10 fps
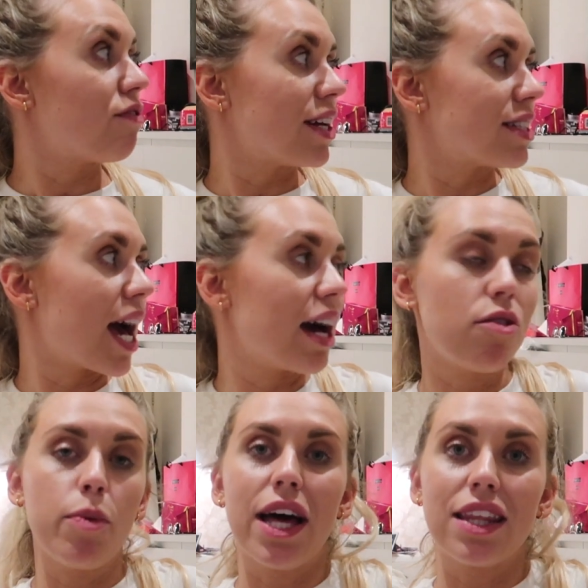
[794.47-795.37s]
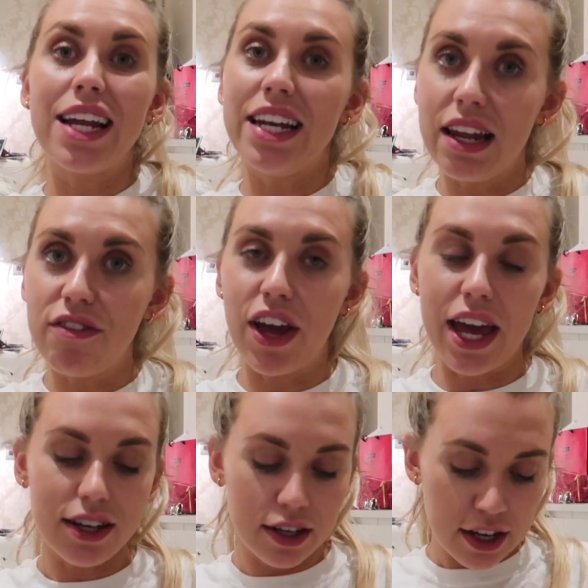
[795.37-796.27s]
In fact, I have a pair that I live
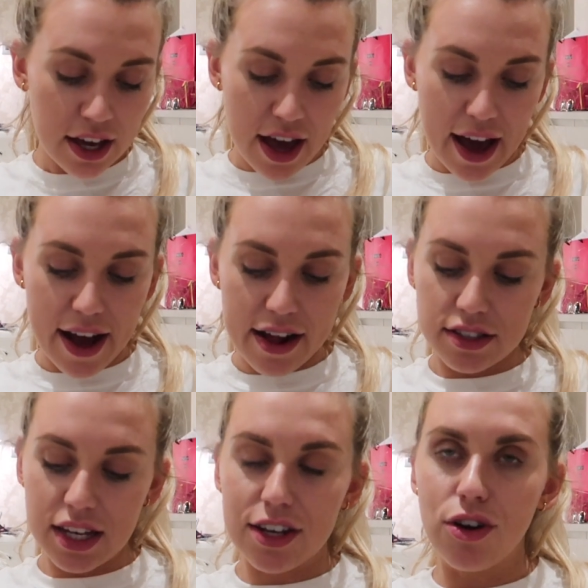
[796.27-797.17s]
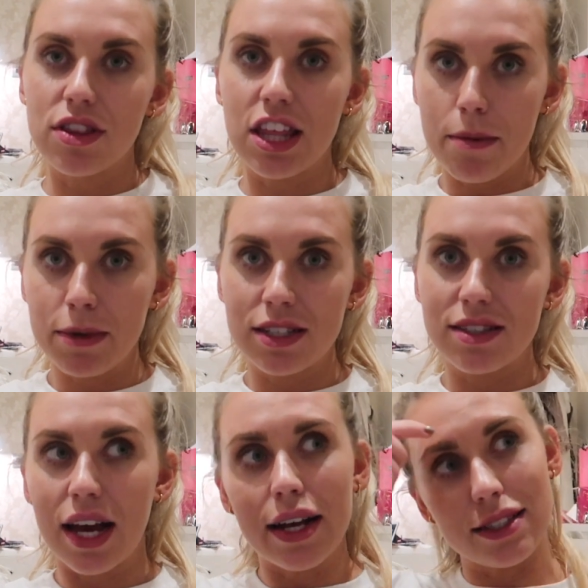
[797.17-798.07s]
in and I got them in a
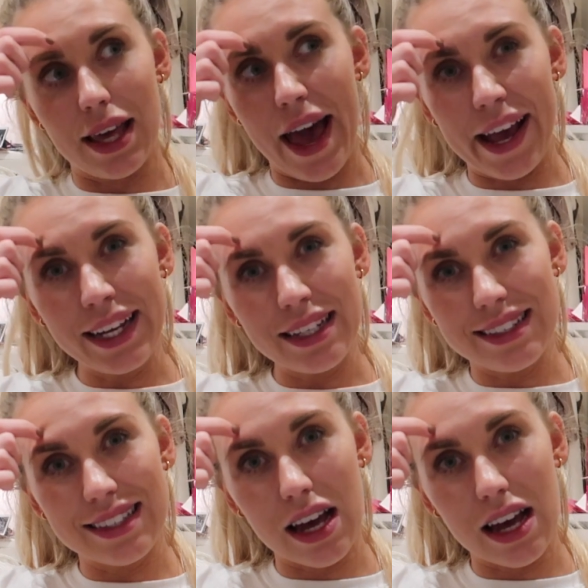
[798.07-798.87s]
size 8,